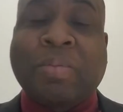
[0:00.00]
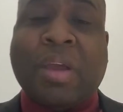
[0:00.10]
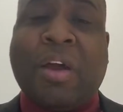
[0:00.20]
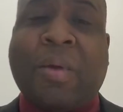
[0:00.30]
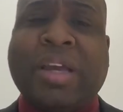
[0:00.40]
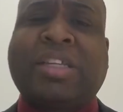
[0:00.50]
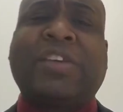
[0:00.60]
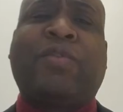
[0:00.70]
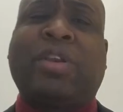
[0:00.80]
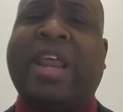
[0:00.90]
All right,
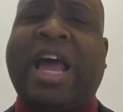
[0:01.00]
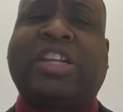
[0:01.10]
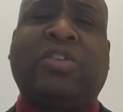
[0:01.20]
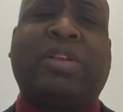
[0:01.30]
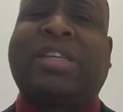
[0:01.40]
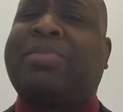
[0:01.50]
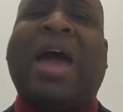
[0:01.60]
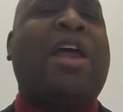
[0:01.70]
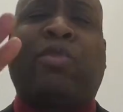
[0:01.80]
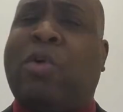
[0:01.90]
stands for the national something.
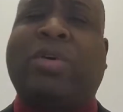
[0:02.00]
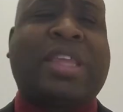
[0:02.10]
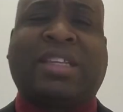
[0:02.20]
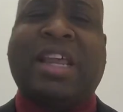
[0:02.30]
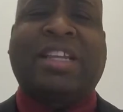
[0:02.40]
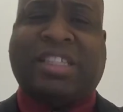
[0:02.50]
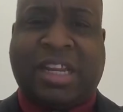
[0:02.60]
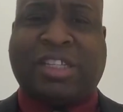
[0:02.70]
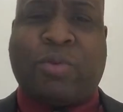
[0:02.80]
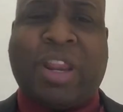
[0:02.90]
I don't know what
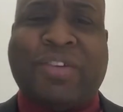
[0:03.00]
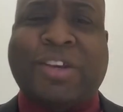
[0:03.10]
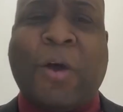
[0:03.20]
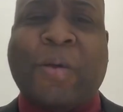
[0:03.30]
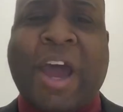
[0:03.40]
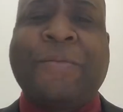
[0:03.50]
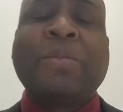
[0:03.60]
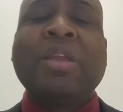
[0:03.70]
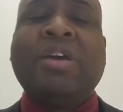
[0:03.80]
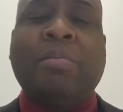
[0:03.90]
that's irrelevant though, right?
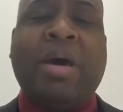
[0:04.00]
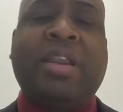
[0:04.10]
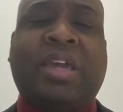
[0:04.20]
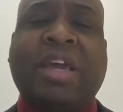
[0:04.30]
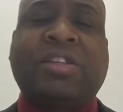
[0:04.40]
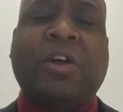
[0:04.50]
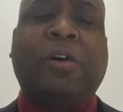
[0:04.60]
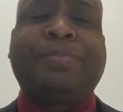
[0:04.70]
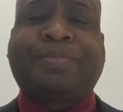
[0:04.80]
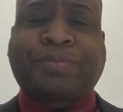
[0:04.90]
But in any case
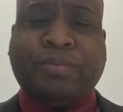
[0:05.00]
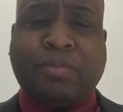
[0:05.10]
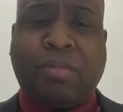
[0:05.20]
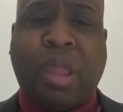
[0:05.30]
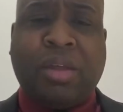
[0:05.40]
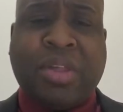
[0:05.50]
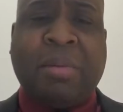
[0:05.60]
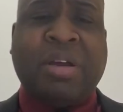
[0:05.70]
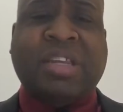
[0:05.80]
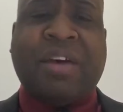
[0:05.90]
though,
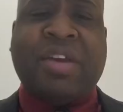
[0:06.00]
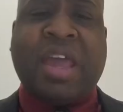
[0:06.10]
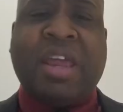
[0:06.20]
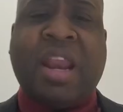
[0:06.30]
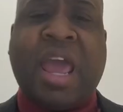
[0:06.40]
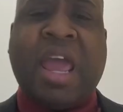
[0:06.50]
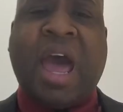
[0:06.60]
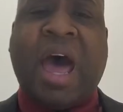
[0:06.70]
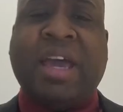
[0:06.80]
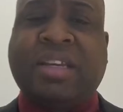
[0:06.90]
they must have an
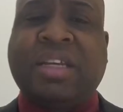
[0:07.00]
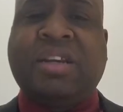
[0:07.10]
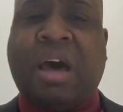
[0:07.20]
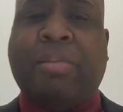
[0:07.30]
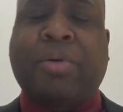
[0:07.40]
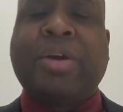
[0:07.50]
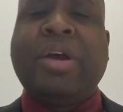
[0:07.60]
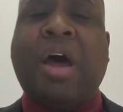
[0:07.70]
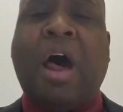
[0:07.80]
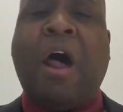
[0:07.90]
NAID number.
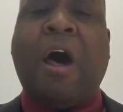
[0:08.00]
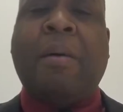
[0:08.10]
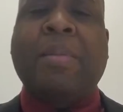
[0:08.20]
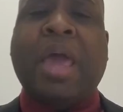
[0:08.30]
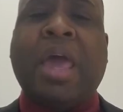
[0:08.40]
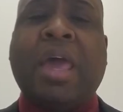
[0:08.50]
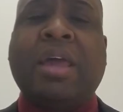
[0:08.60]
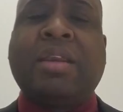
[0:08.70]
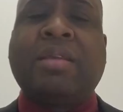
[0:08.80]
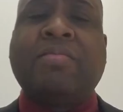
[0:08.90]

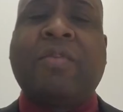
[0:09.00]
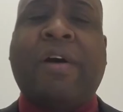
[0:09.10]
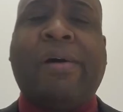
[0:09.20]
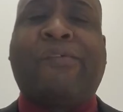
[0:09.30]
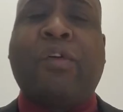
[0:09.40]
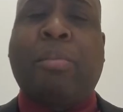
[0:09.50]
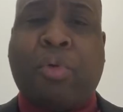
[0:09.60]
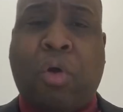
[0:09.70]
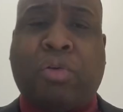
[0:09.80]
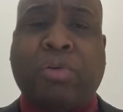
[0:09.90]
And for
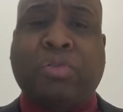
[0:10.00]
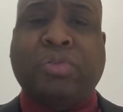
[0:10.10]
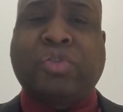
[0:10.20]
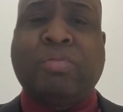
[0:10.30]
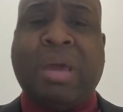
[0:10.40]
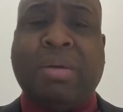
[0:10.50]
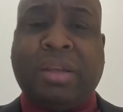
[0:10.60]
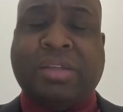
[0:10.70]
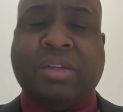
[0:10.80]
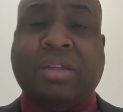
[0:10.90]
brokers who may be
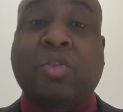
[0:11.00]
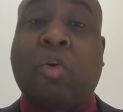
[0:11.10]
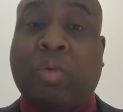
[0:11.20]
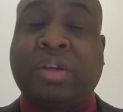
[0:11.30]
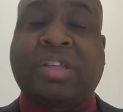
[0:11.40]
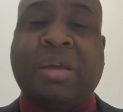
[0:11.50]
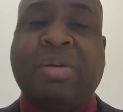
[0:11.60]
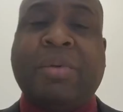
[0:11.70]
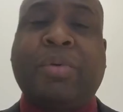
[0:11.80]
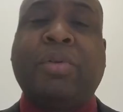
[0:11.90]
listening to this, or real estate
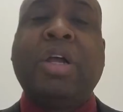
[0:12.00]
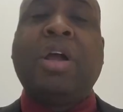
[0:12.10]
people,